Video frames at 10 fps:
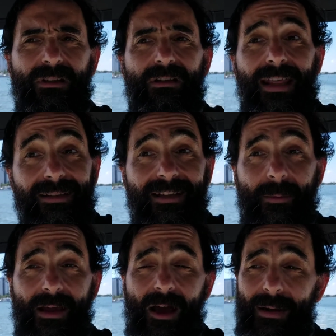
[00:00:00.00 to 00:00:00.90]
Next time I
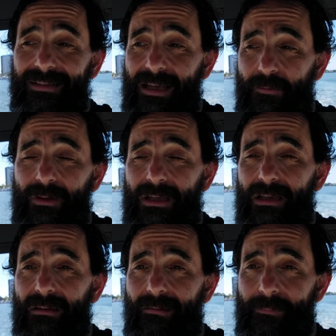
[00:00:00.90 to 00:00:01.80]
come, I'm
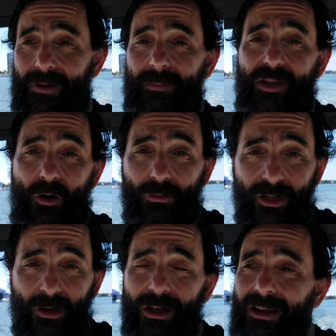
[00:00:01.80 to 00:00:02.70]
gonna be here
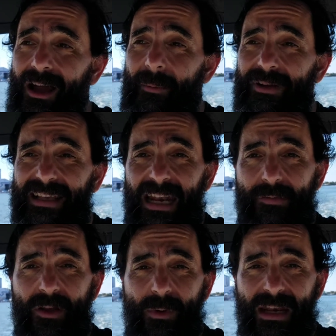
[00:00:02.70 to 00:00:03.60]
earlier. I'm gonna get
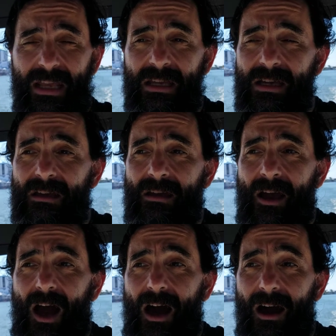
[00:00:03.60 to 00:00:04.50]
everything ready.
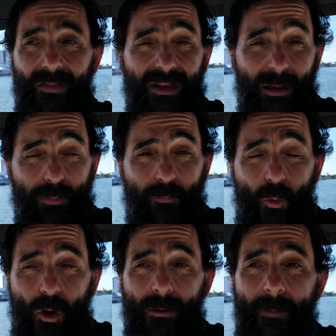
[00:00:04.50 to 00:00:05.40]
The night
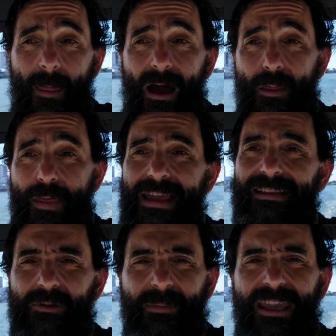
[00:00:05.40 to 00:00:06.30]
before. The thing is, I
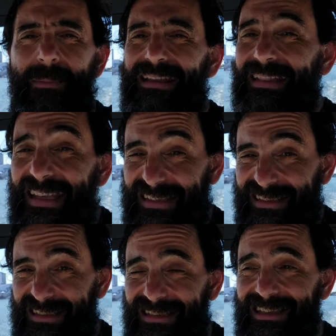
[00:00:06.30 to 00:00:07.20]
was making my
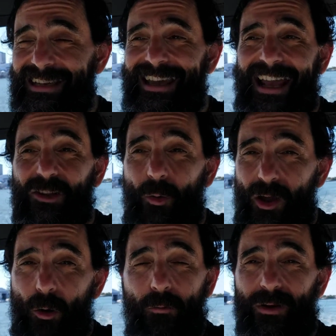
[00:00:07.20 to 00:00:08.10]
list and going
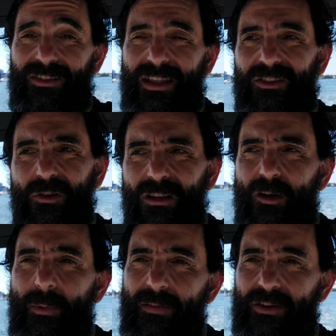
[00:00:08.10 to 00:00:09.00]
over it, so that took a little
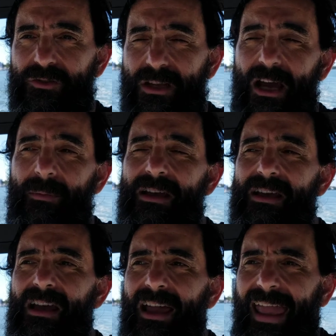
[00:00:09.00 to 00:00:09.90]
bit of extra time.
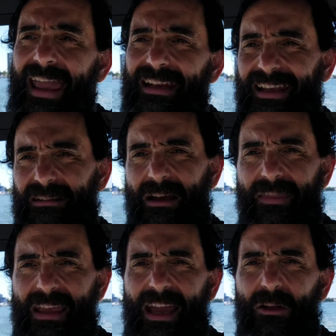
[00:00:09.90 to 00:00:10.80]
And I
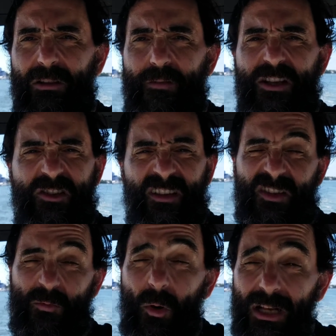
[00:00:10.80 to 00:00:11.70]
think I only finished it
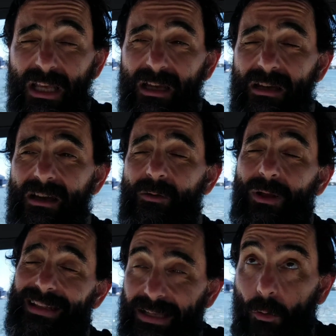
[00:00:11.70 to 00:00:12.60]
this morning. Well,
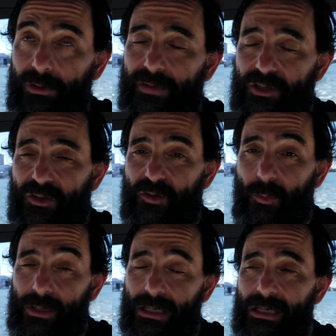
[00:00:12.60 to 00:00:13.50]
I did only finish it this morning.